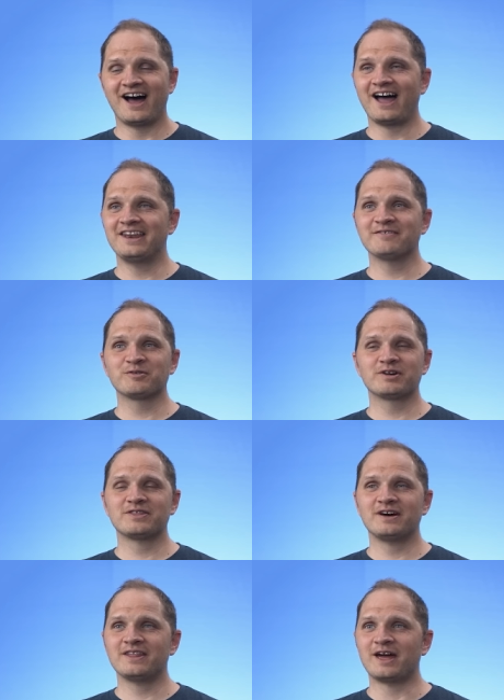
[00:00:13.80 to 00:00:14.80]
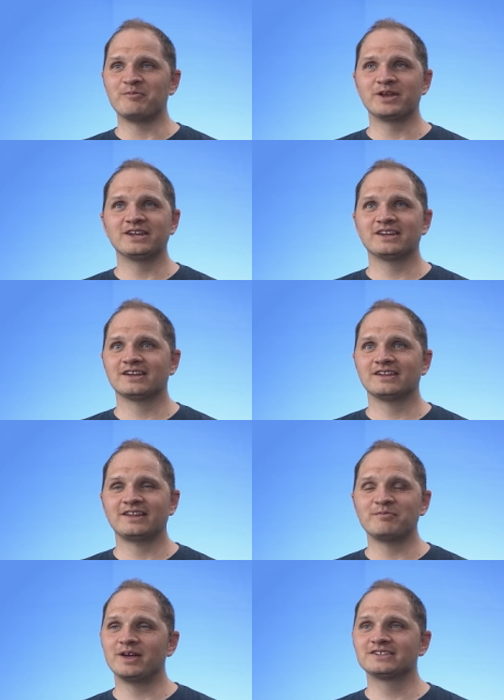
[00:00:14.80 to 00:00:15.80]
I never would have thought of that, but it,
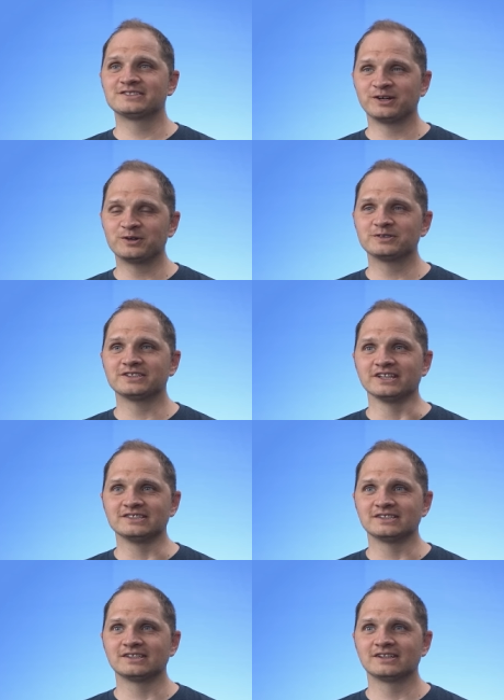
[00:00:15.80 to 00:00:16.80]
that makes total sense.